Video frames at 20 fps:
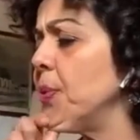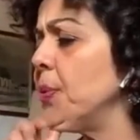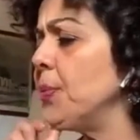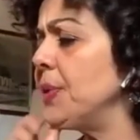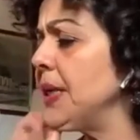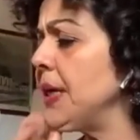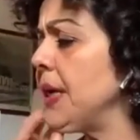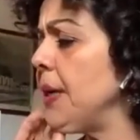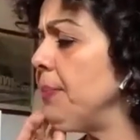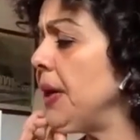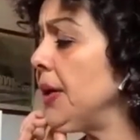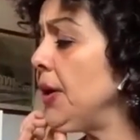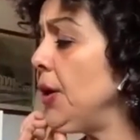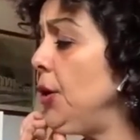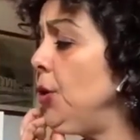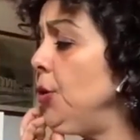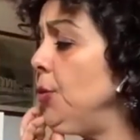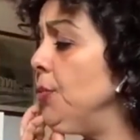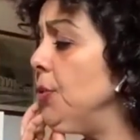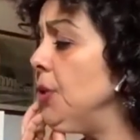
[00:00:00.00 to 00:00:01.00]
probably get back
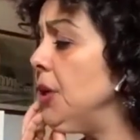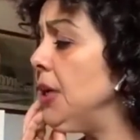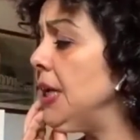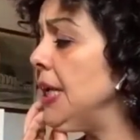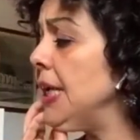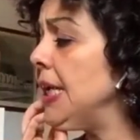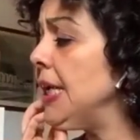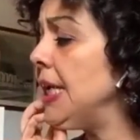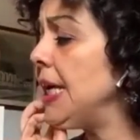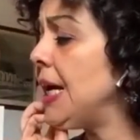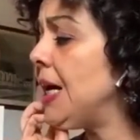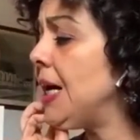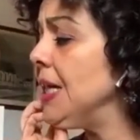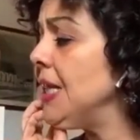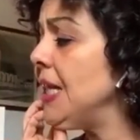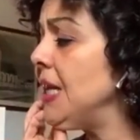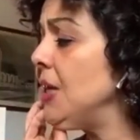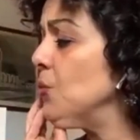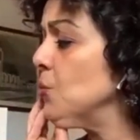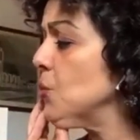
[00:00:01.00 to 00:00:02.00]
home, really. I
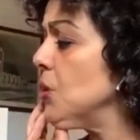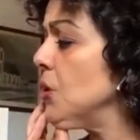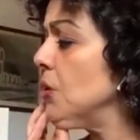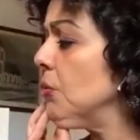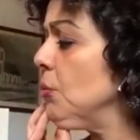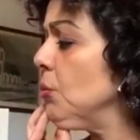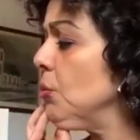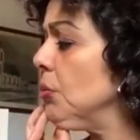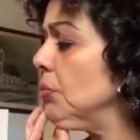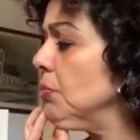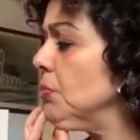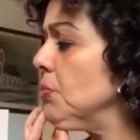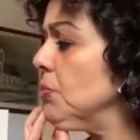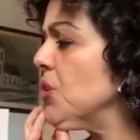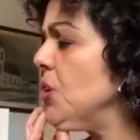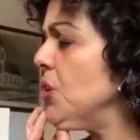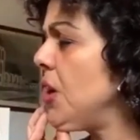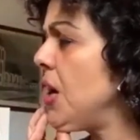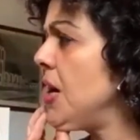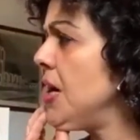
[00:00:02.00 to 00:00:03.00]
then also thought,
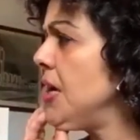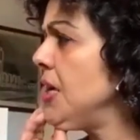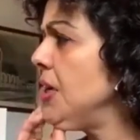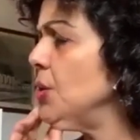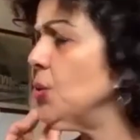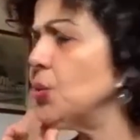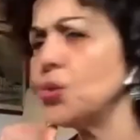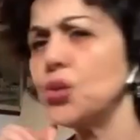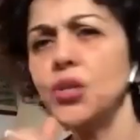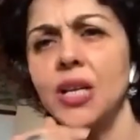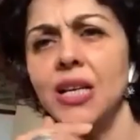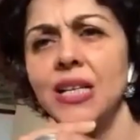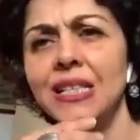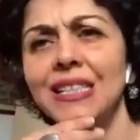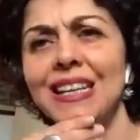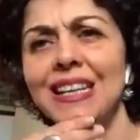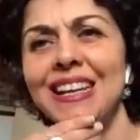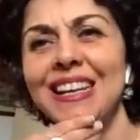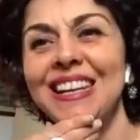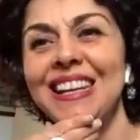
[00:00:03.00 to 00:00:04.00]
should I, or should I
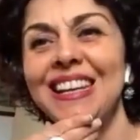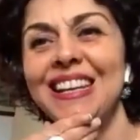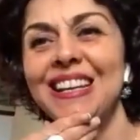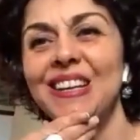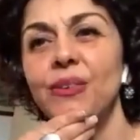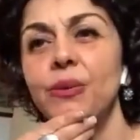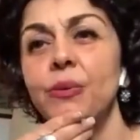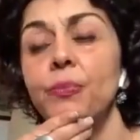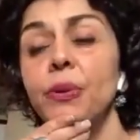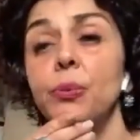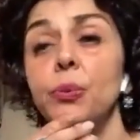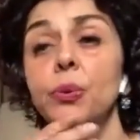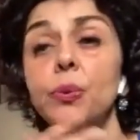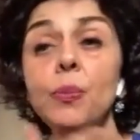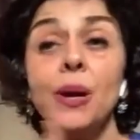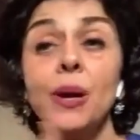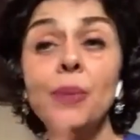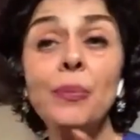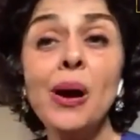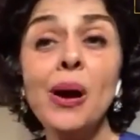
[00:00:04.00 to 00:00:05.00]
stay here and be with
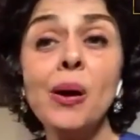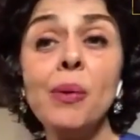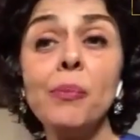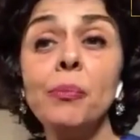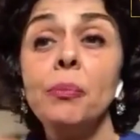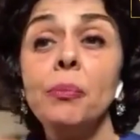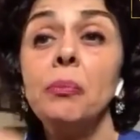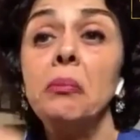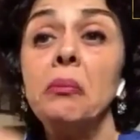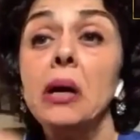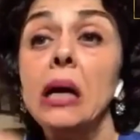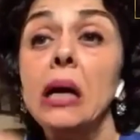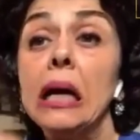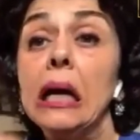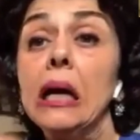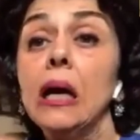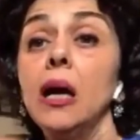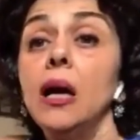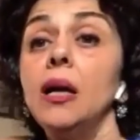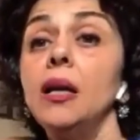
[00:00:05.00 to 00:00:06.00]
my mum?
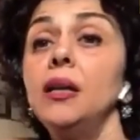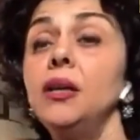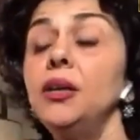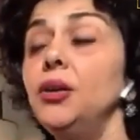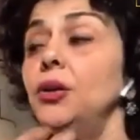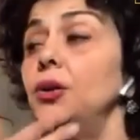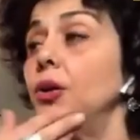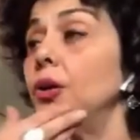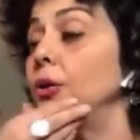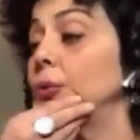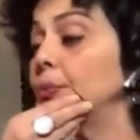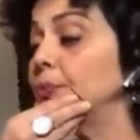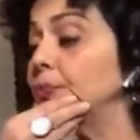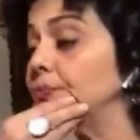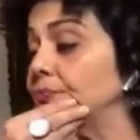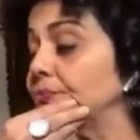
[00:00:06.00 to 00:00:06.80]
You know,